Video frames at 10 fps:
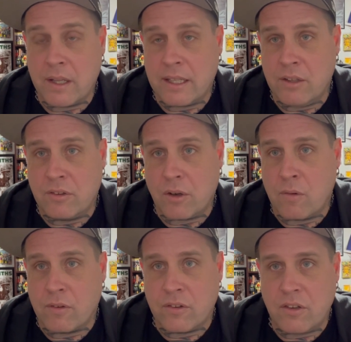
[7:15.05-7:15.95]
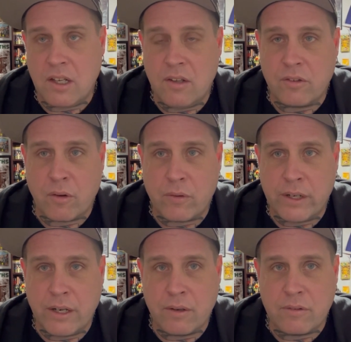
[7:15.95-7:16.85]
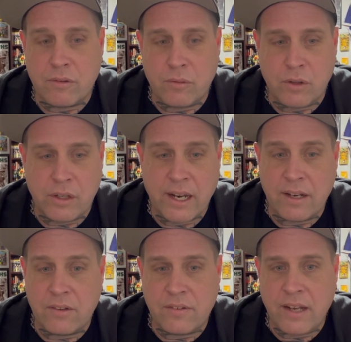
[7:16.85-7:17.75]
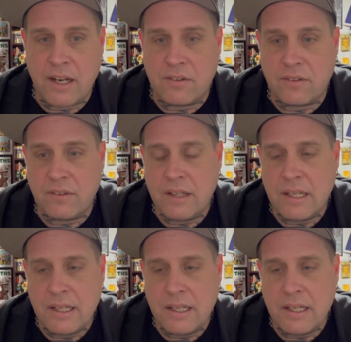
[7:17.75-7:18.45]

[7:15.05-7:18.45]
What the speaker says: at least overseas, over here to the United States.